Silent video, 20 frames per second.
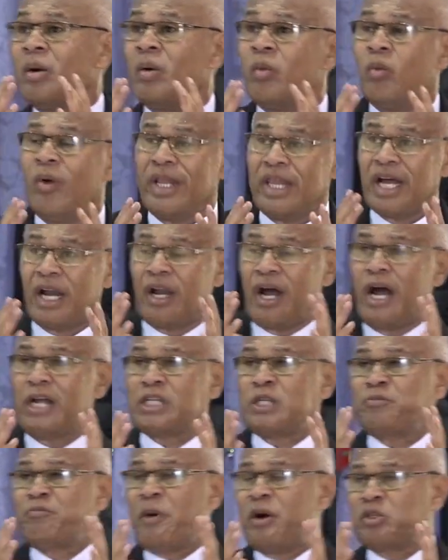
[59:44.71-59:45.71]
When the Lord
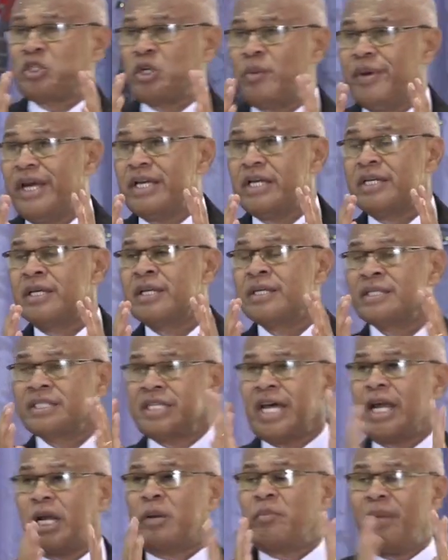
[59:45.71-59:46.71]
spoke to me,
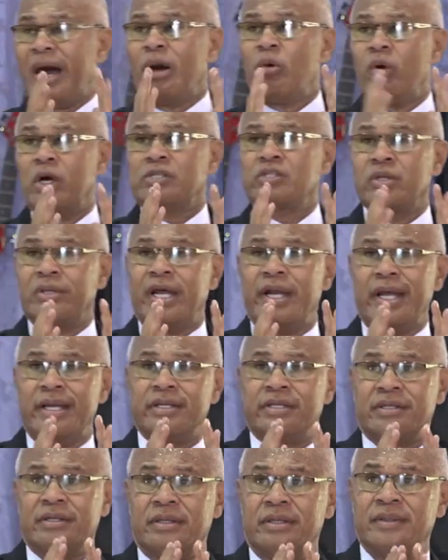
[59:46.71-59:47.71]
take my word to the
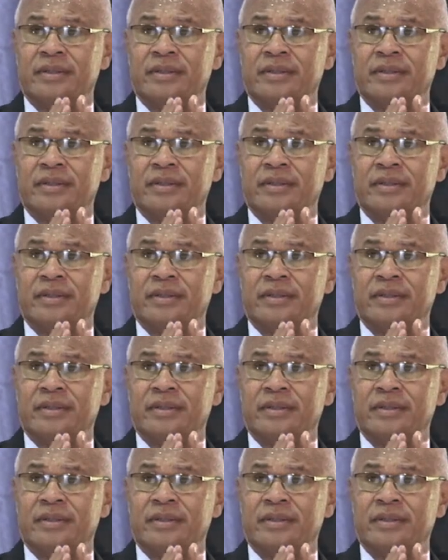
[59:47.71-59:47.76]
nation.